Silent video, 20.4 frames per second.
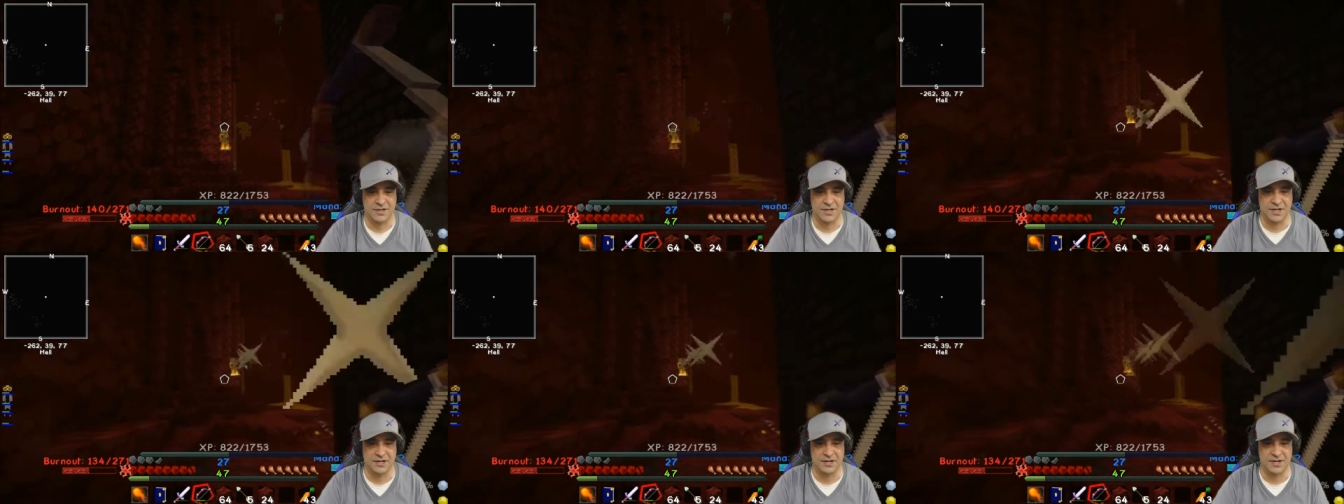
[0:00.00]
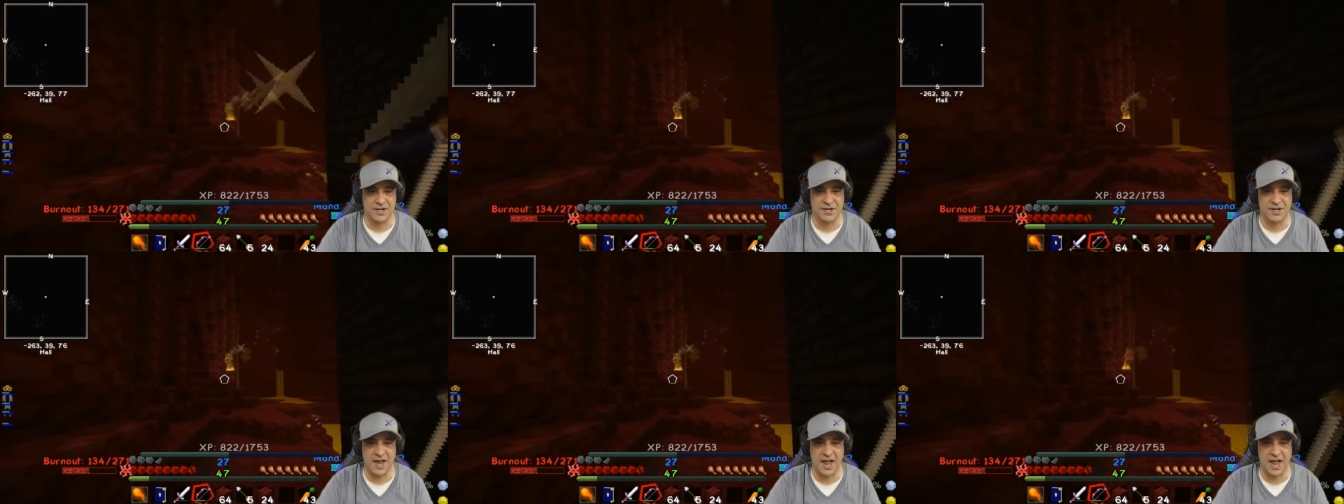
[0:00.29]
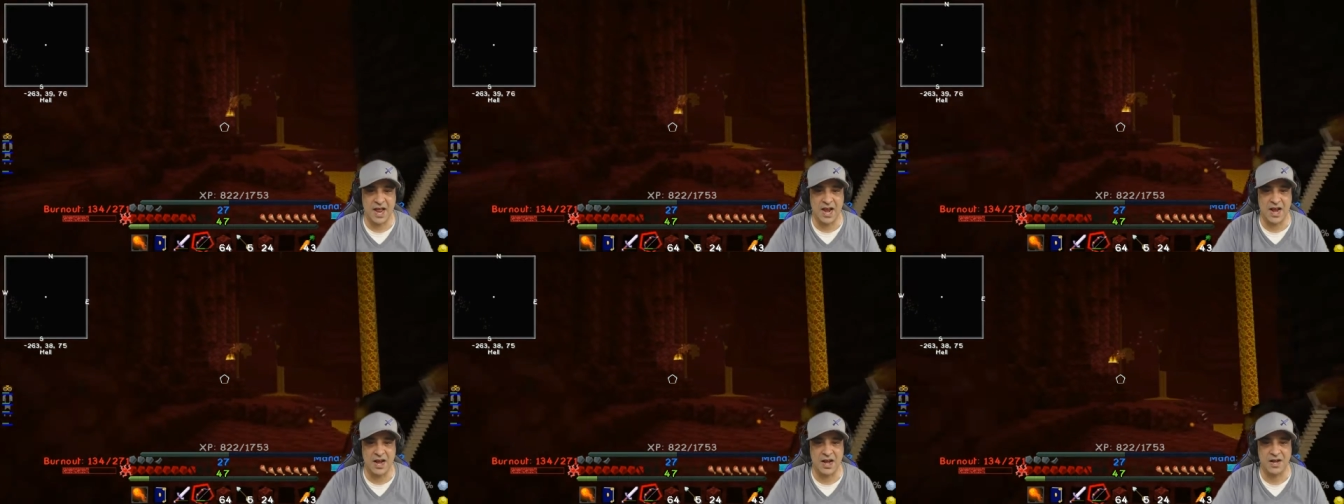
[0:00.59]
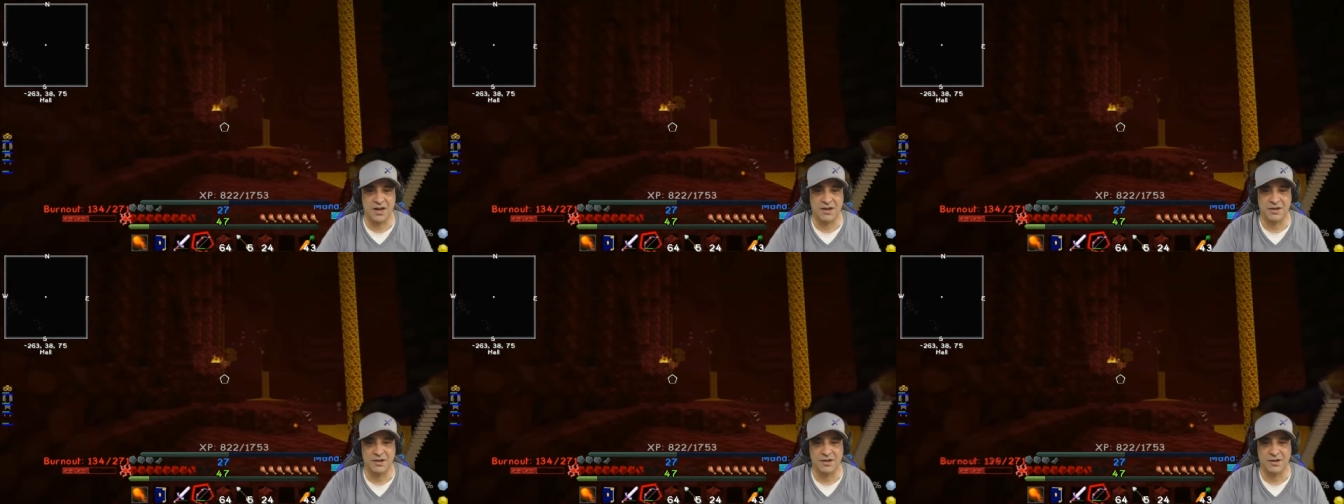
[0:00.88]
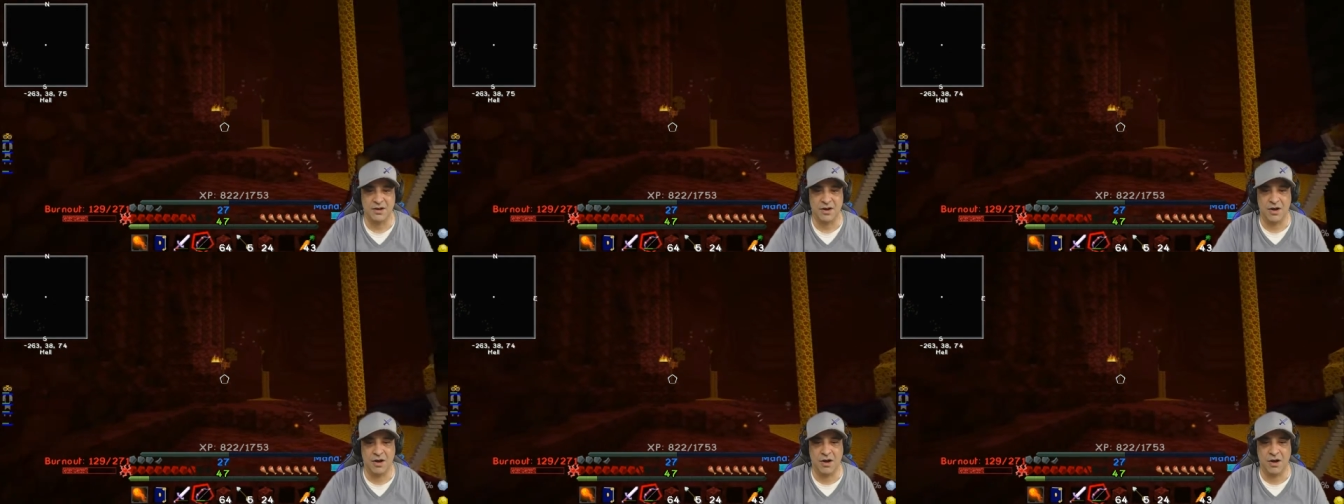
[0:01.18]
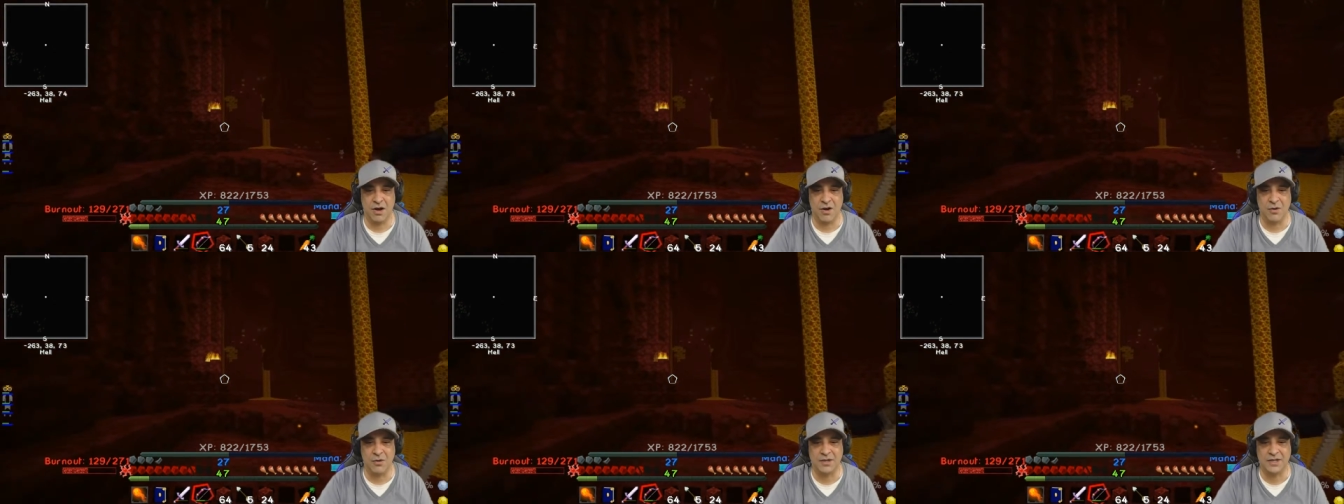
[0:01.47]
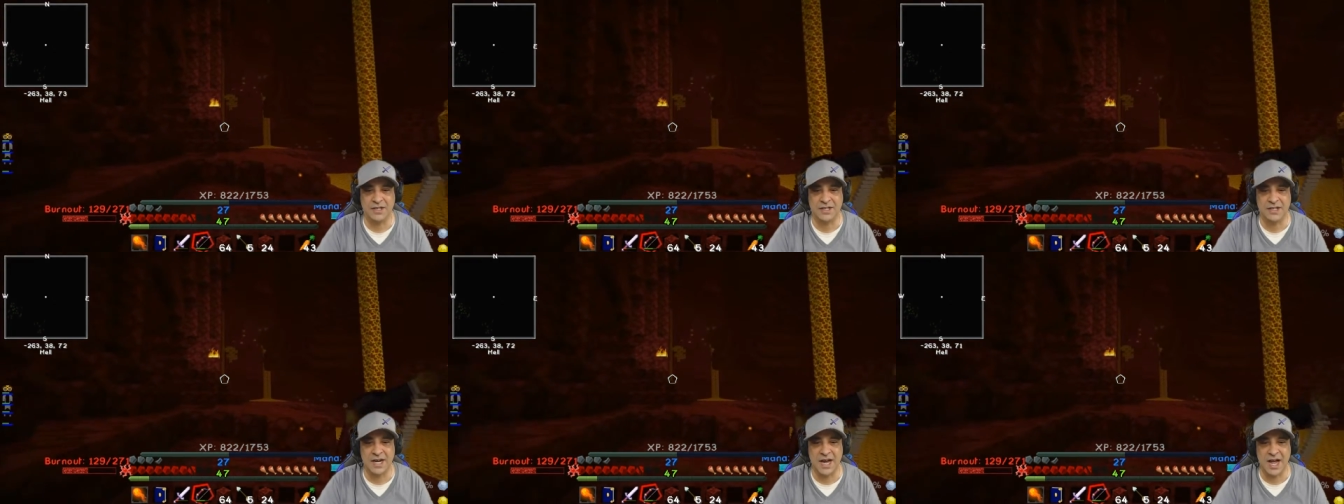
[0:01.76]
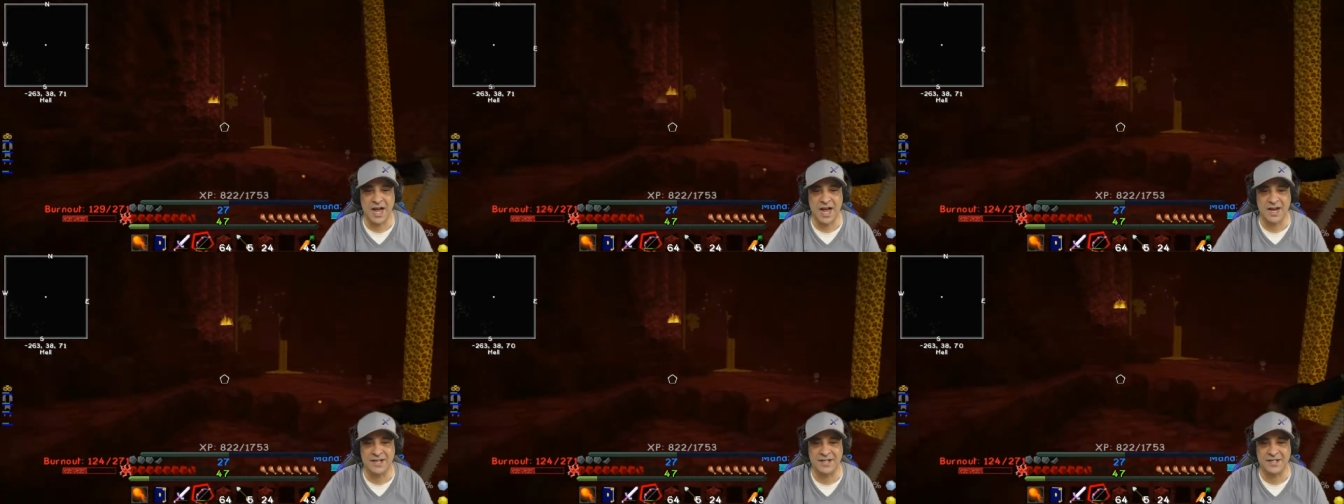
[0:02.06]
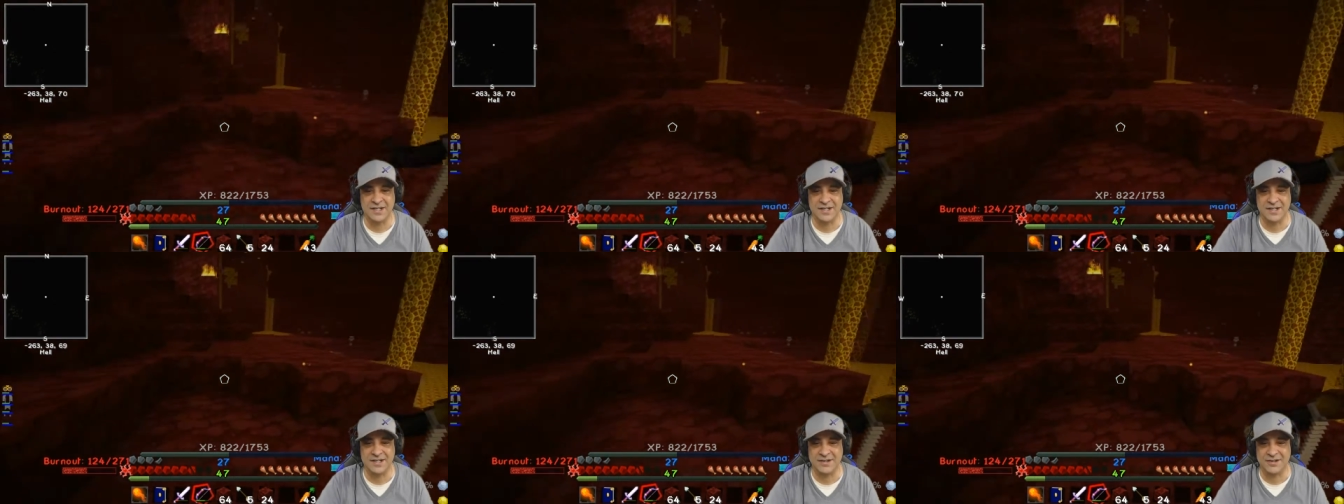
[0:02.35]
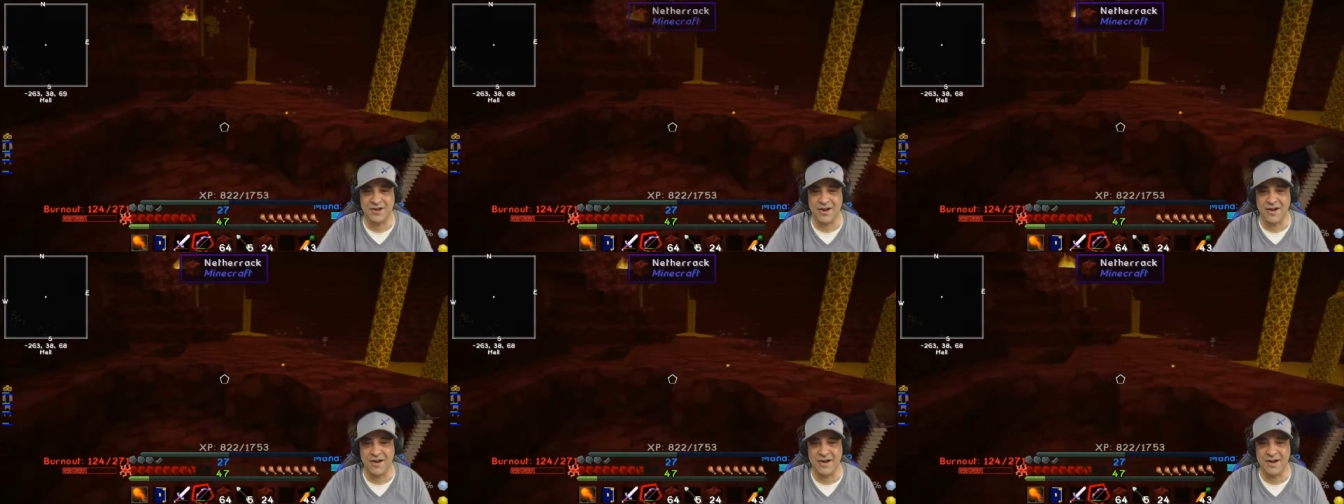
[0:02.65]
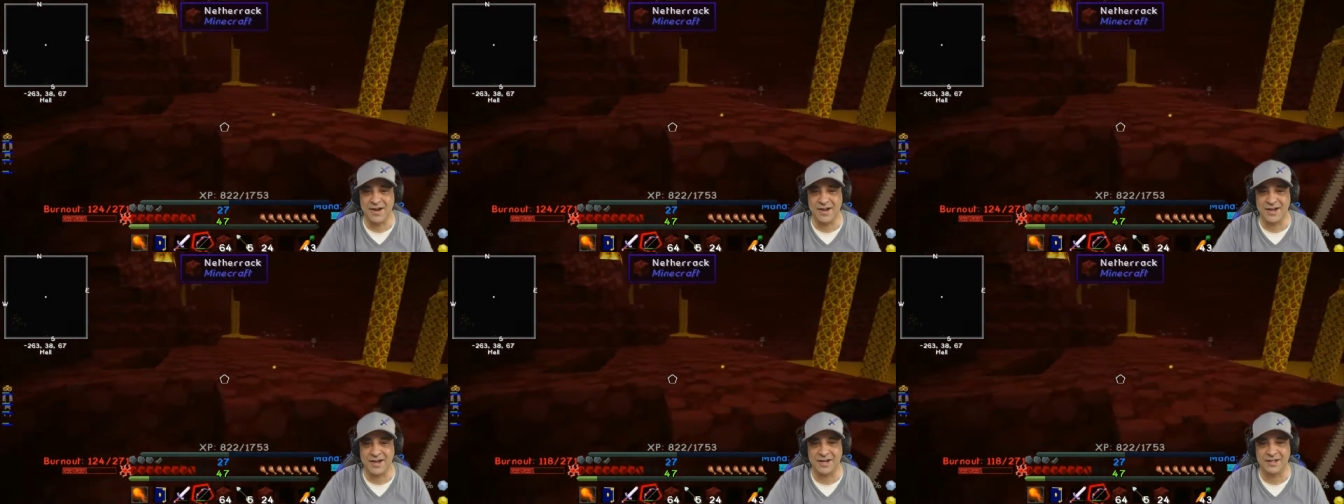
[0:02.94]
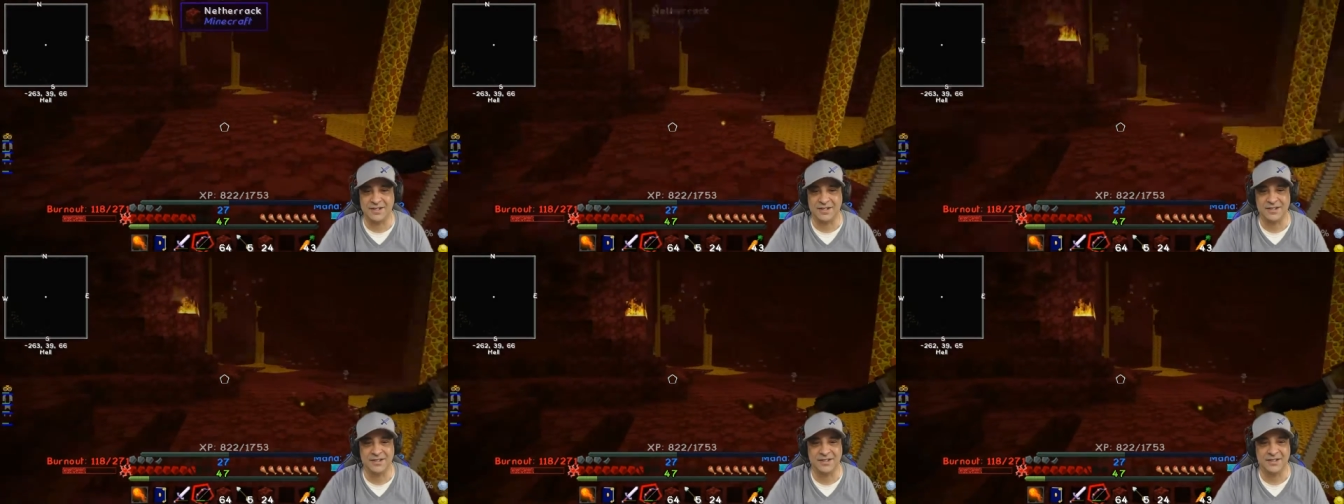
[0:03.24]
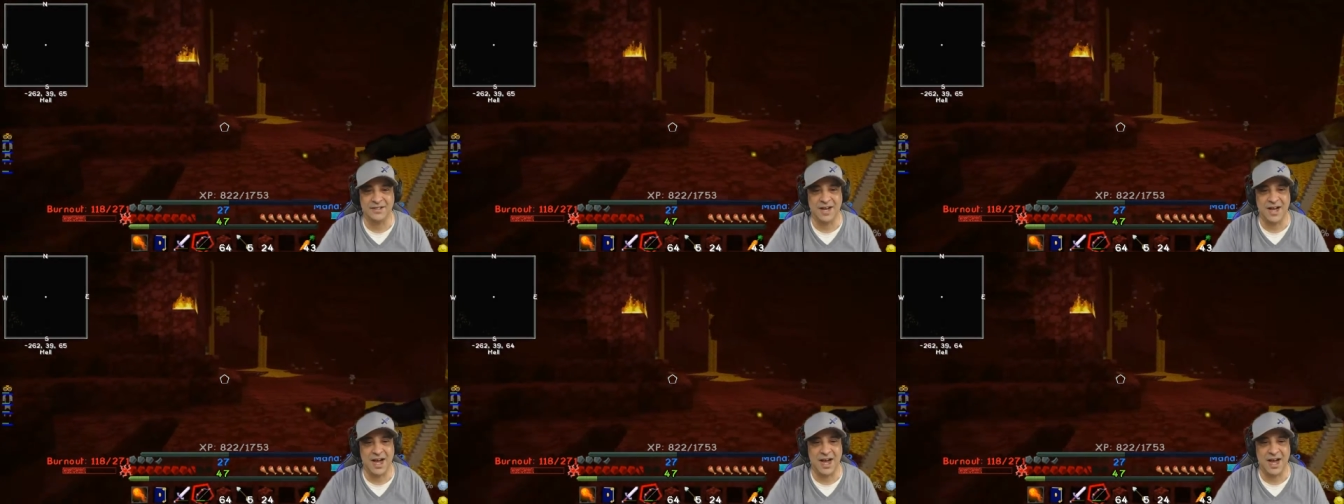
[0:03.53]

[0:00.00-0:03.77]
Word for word: This is hell. Oh god, darn it!